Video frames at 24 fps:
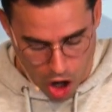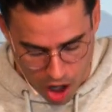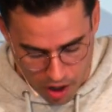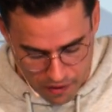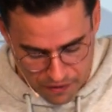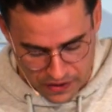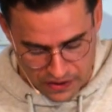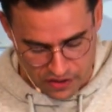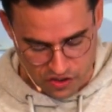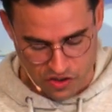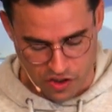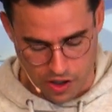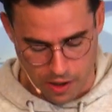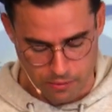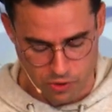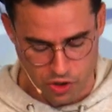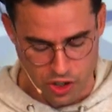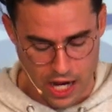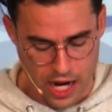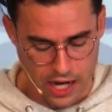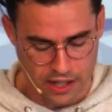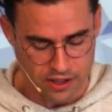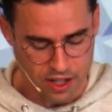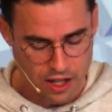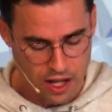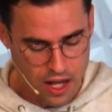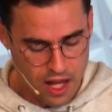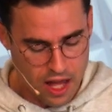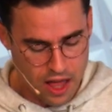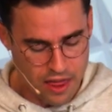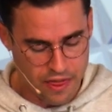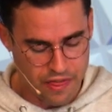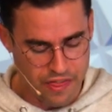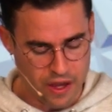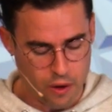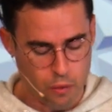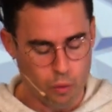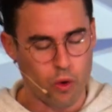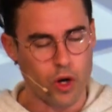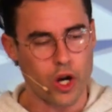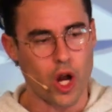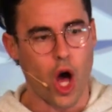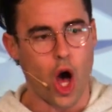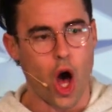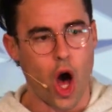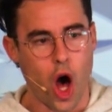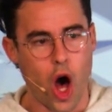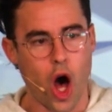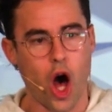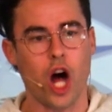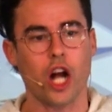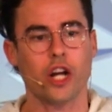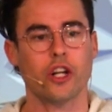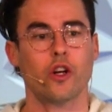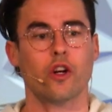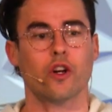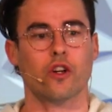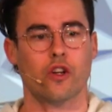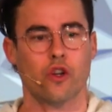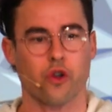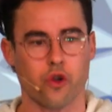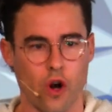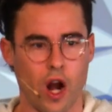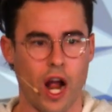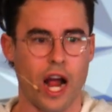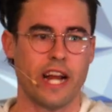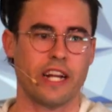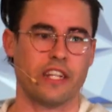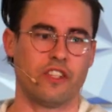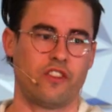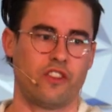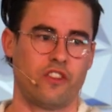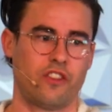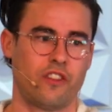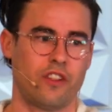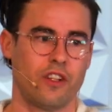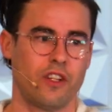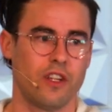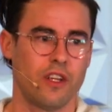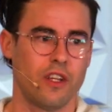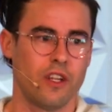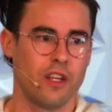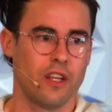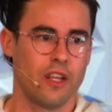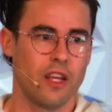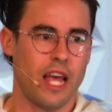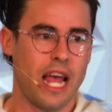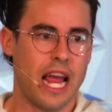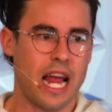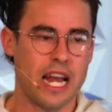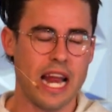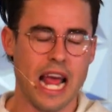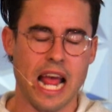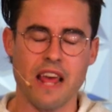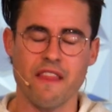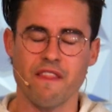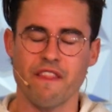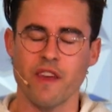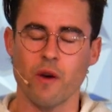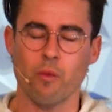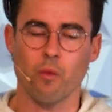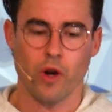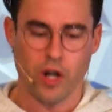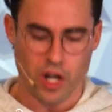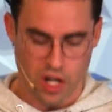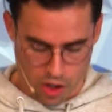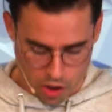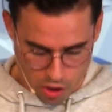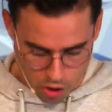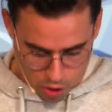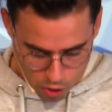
on this subject that would honor Christ and, and that would